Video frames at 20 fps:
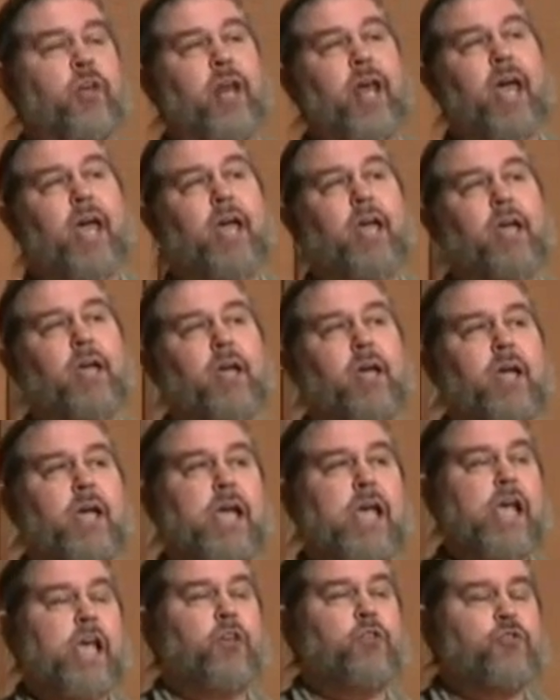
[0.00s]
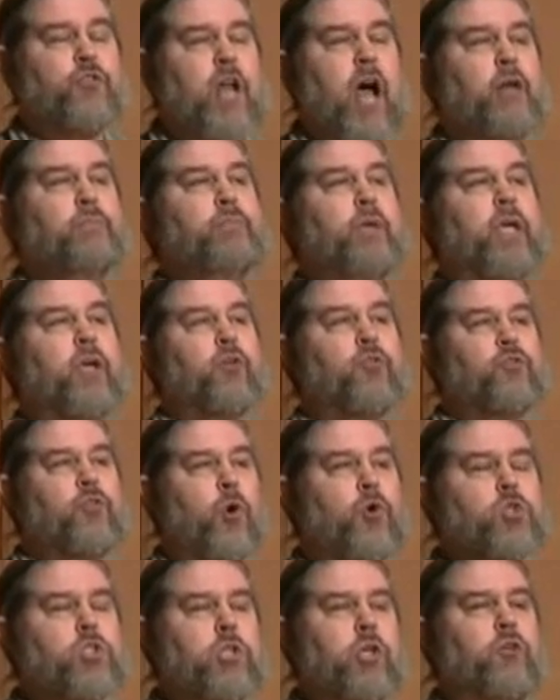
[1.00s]
today is not being a
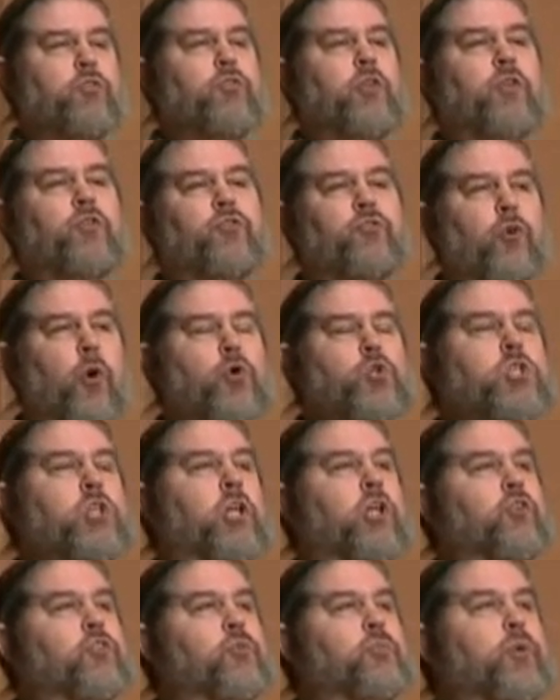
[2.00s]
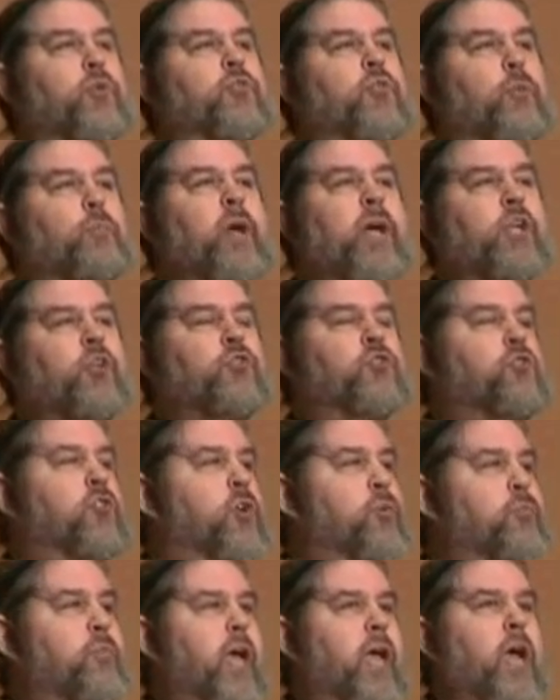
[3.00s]
socialist, then socialism is the
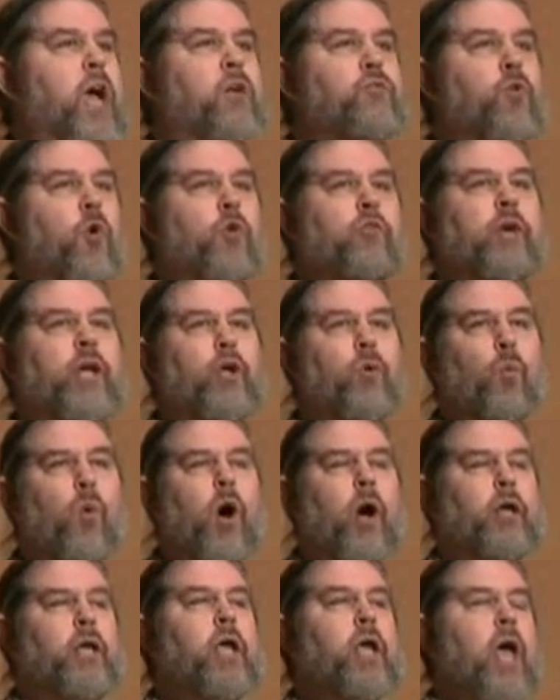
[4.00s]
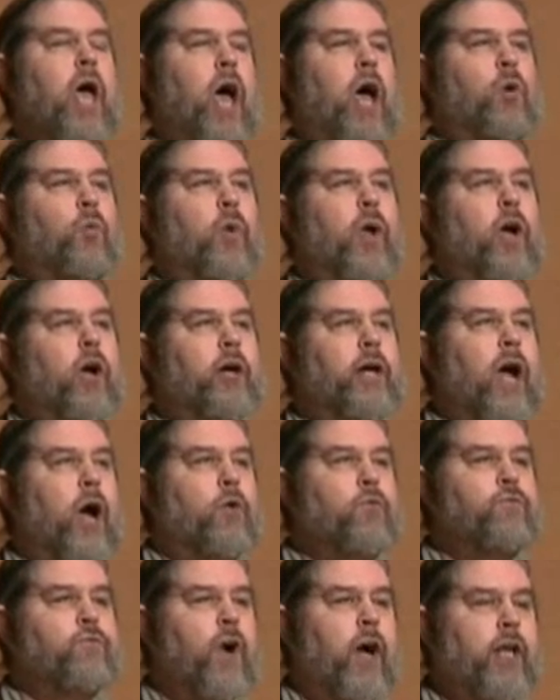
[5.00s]
mainstream. They have already won. And we are
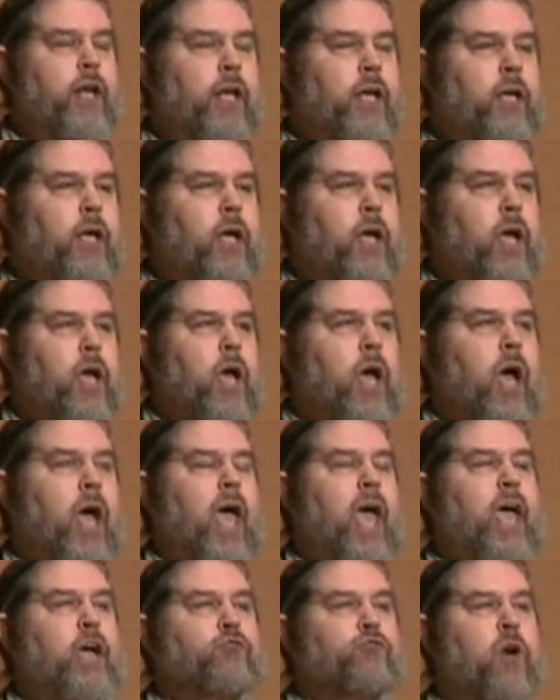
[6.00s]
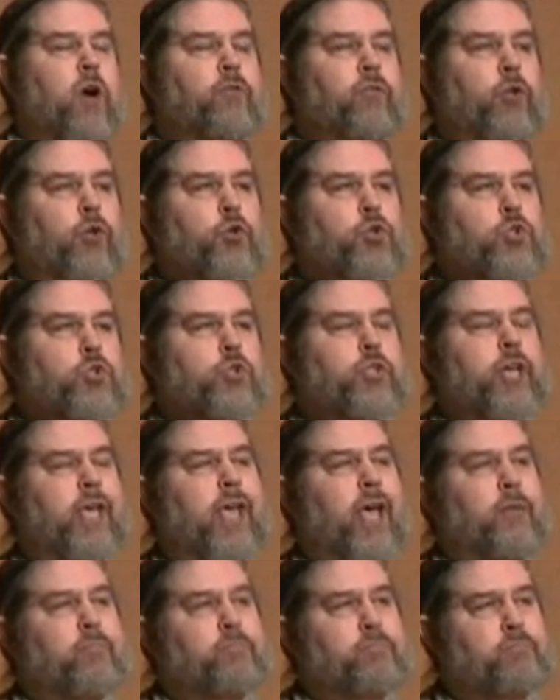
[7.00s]
now fighting a revolution to
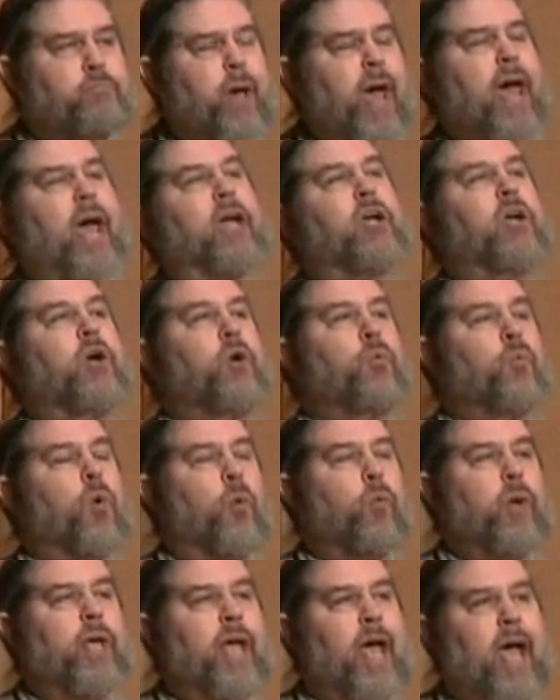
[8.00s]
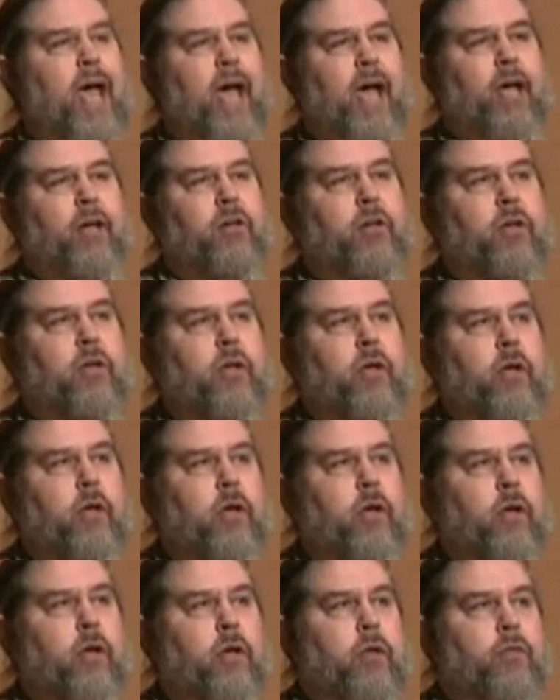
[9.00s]
get back what we had.
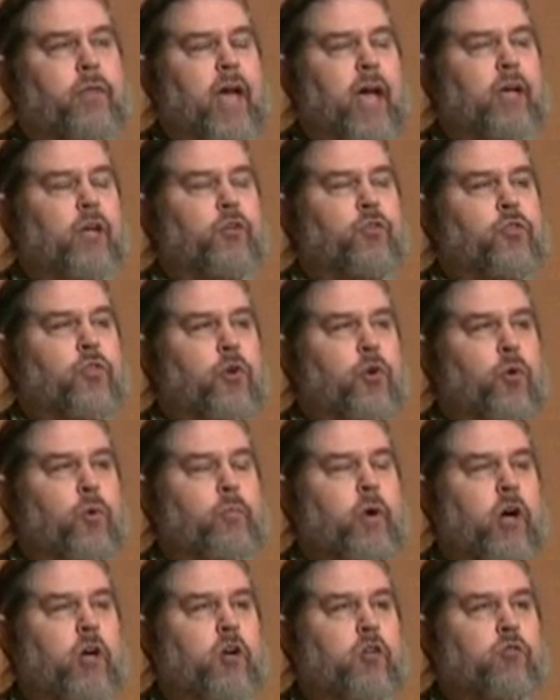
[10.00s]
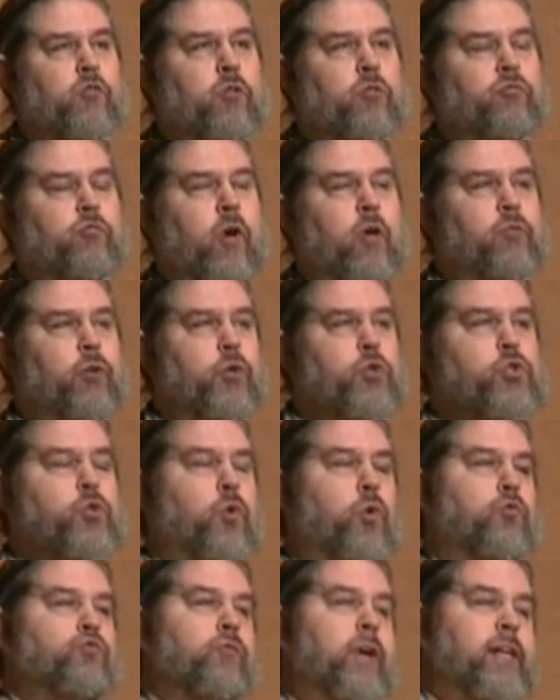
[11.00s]
That is the new American Revolution,
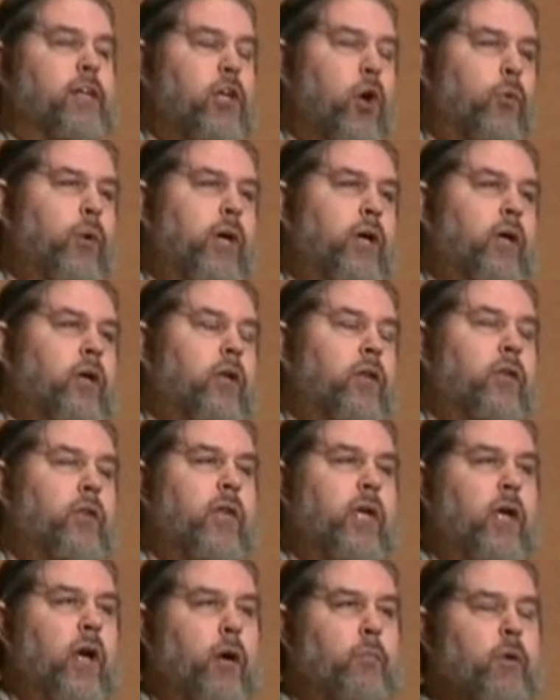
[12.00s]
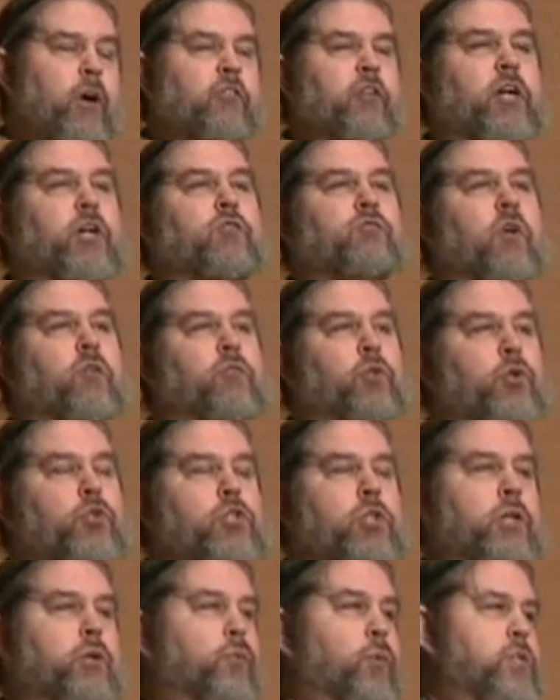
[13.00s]
or reloading the American
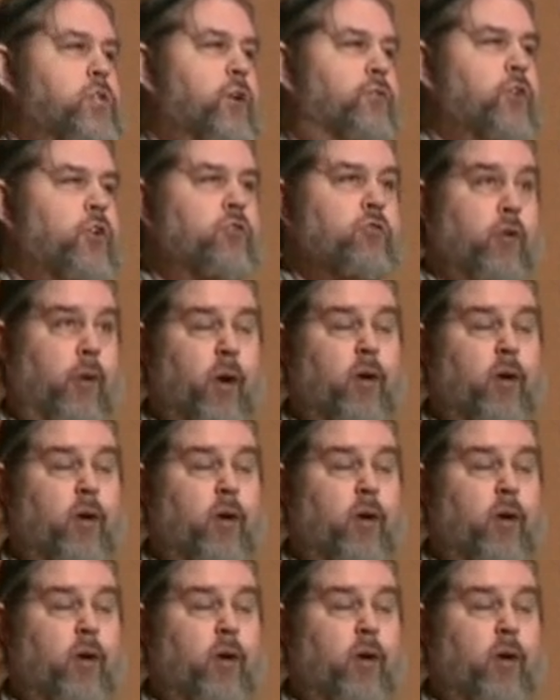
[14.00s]
Revolution, in whichever